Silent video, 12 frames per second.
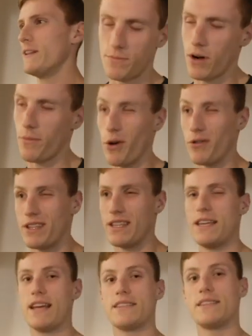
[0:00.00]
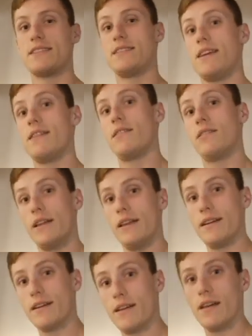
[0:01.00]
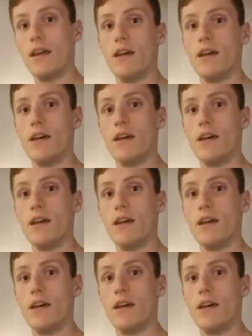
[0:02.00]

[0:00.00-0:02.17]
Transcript: Tomorrow I'm going to the Texas State Clinic